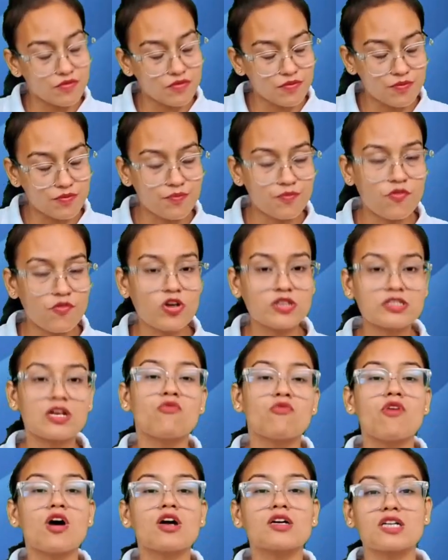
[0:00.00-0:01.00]
for the
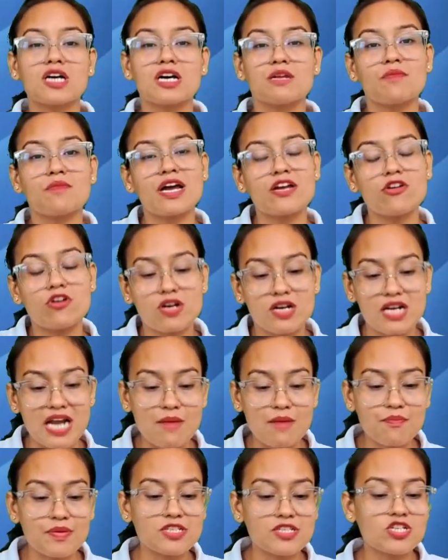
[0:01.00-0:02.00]
work done by your gram
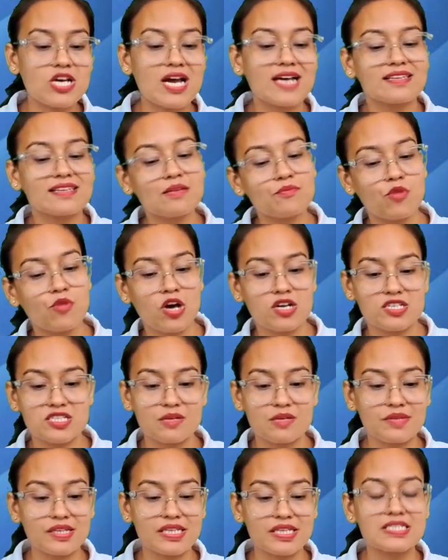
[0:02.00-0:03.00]
panchayat and block
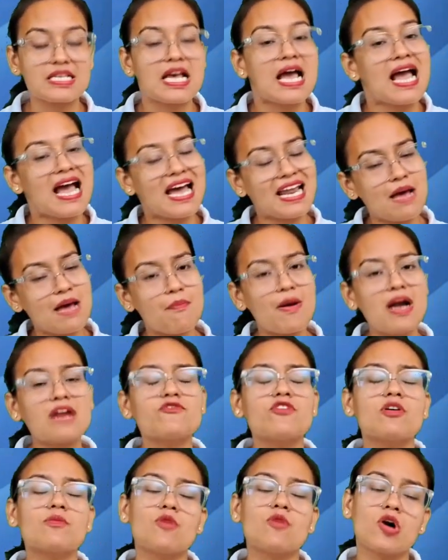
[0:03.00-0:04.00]
samitis. And apart from
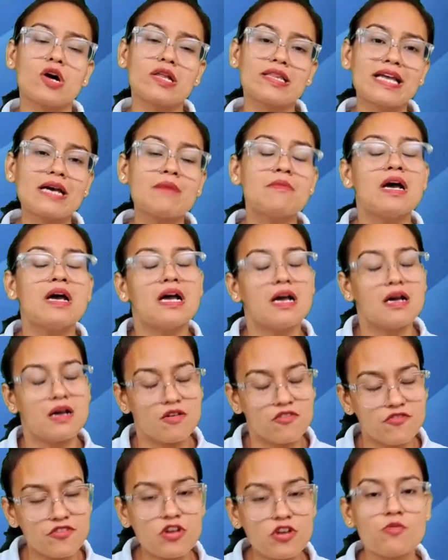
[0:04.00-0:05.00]
all them,
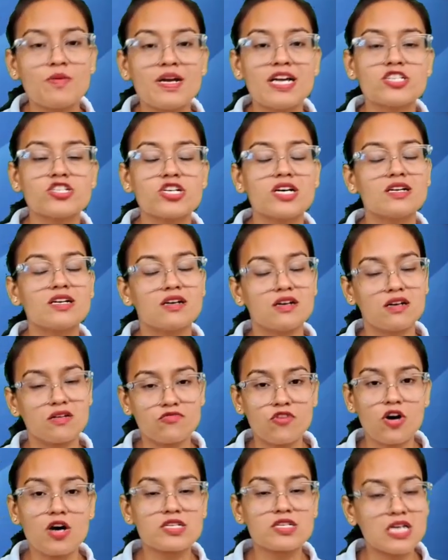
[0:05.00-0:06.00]
few major
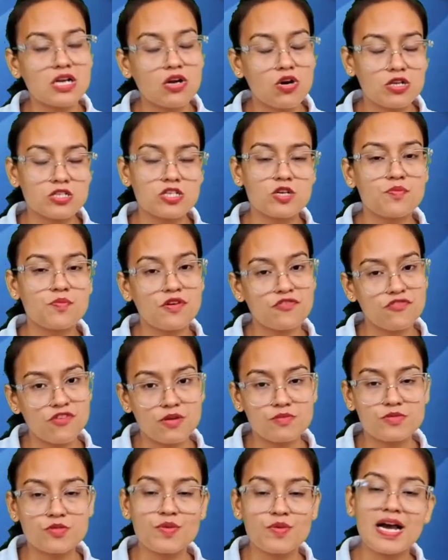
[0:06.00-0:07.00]
works are also performed
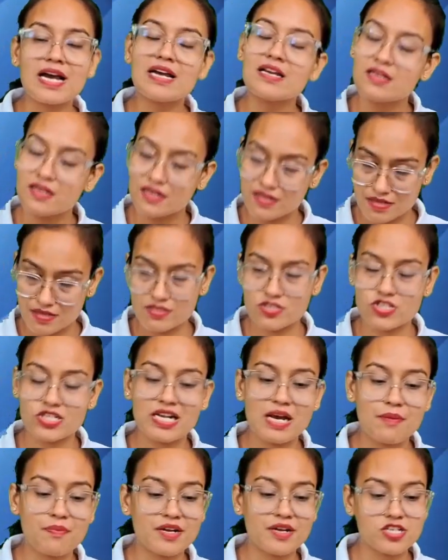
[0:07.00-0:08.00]
by Jila
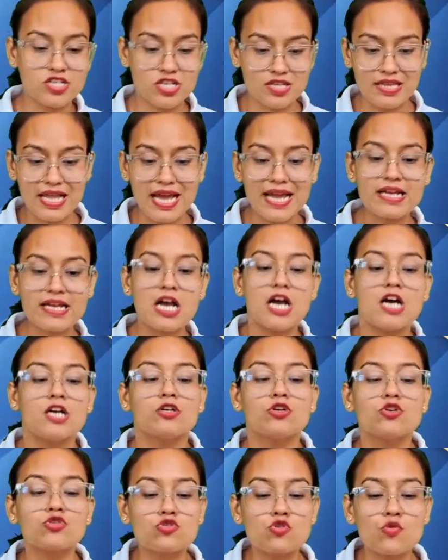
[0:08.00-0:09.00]
Parishad, like to
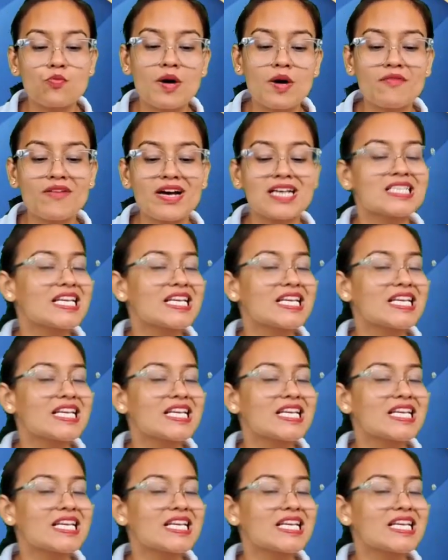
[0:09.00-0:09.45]
supervise the